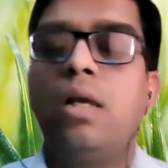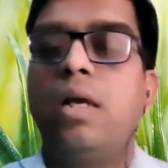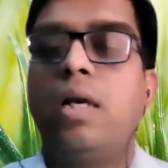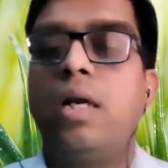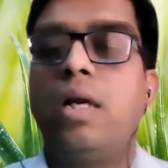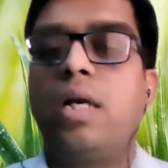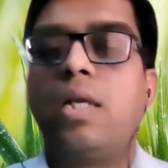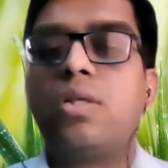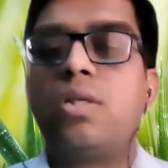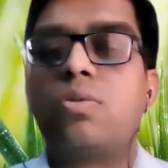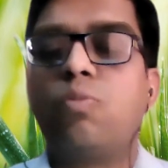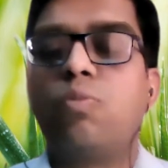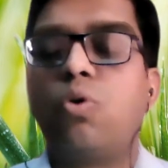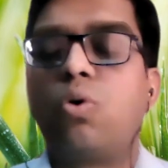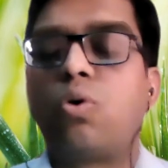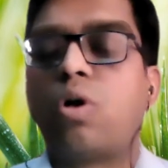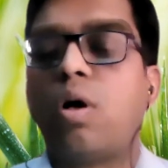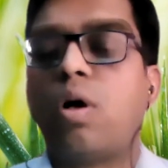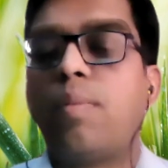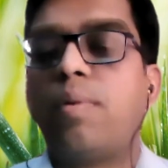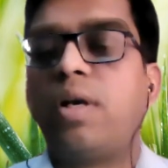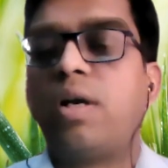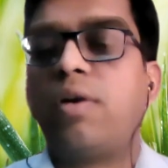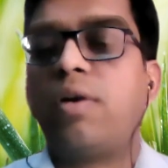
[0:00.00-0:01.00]
It is more
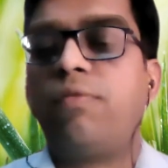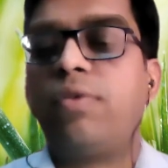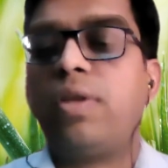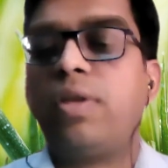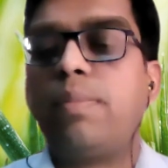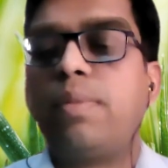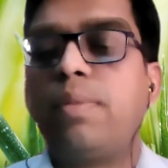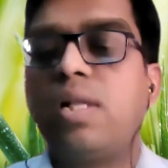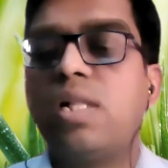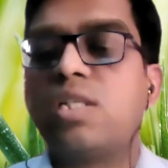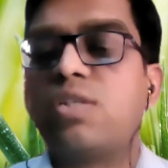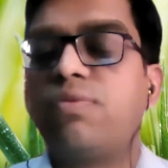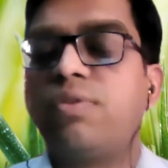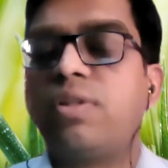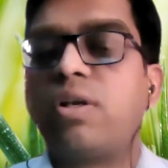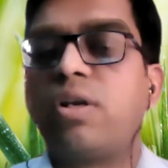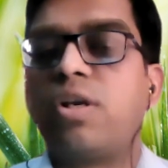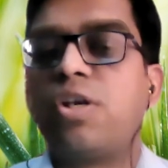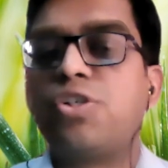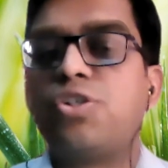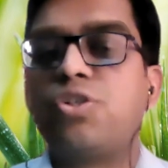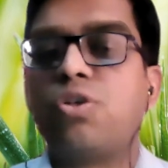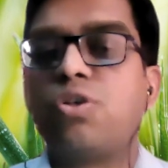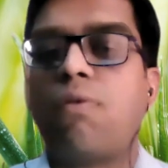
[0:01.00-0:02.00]
common in females with a
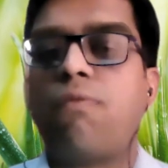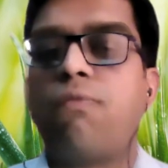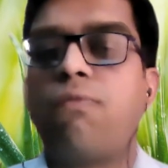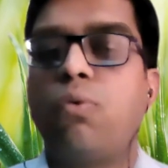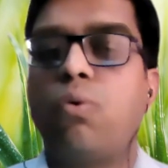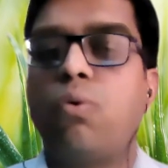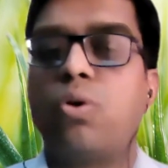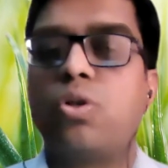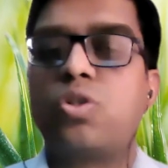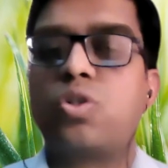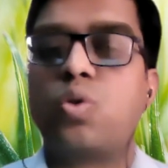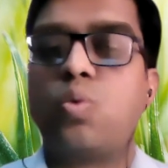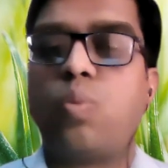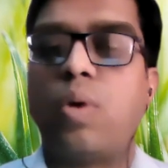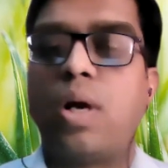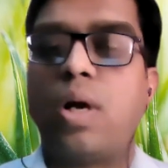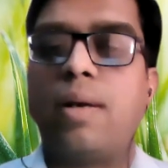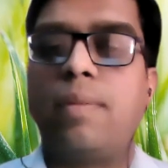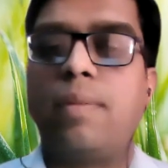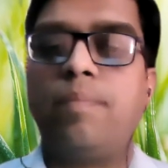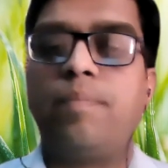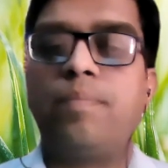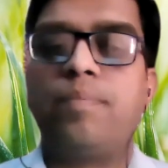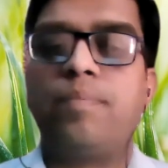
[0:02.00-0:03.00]
ratio of
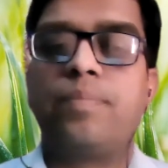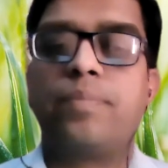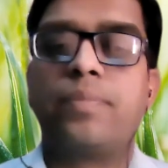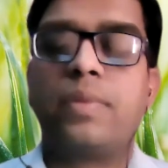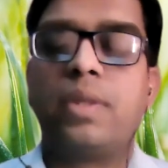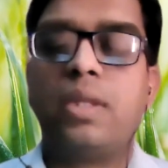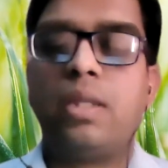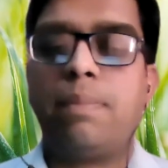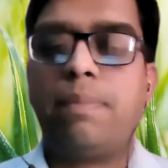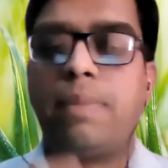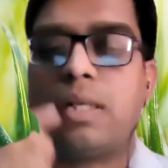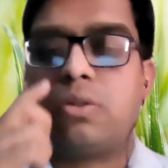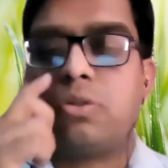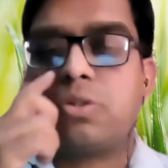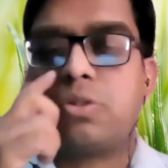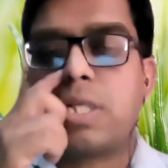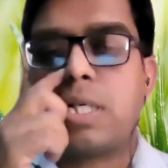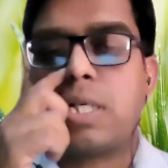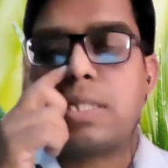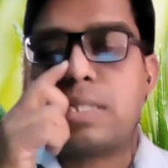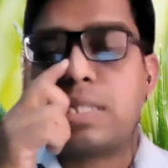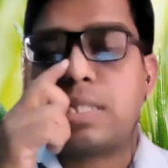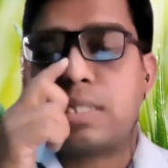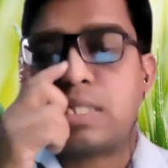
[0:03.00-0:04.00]
4:1. The
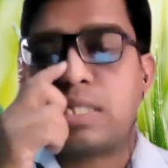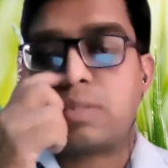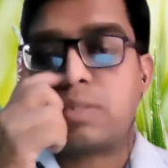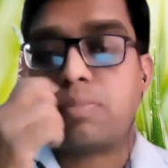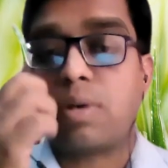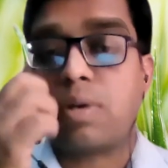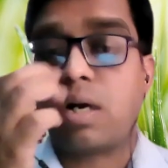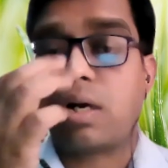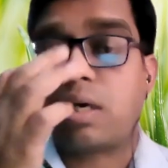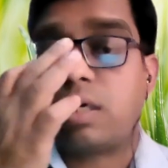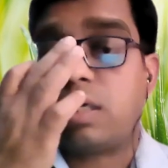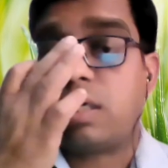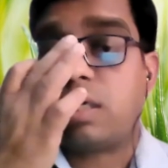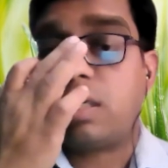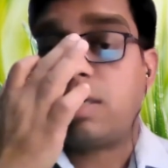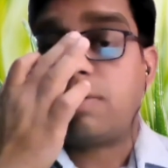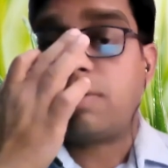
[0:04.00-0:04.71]
pathogenesis is markedly